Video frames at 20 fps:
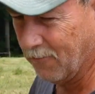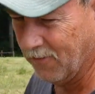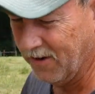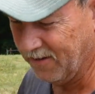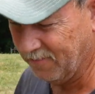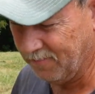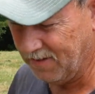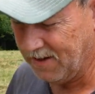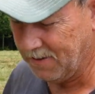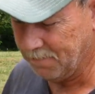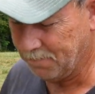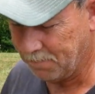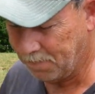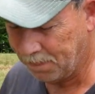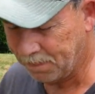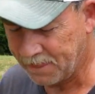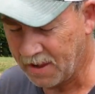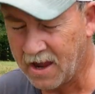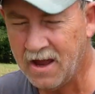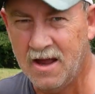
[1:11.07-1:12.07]
with me.
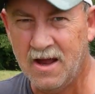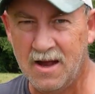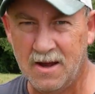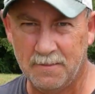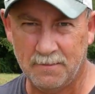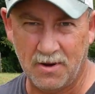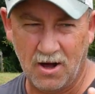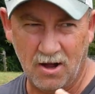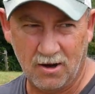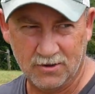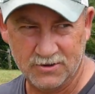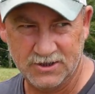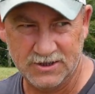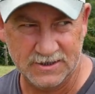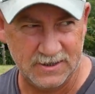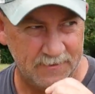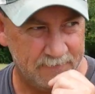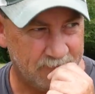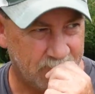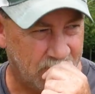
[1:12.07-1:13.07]

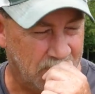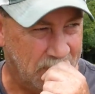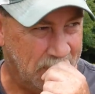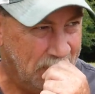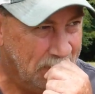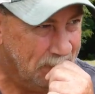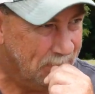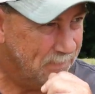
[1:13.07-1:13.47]
Apologies up front.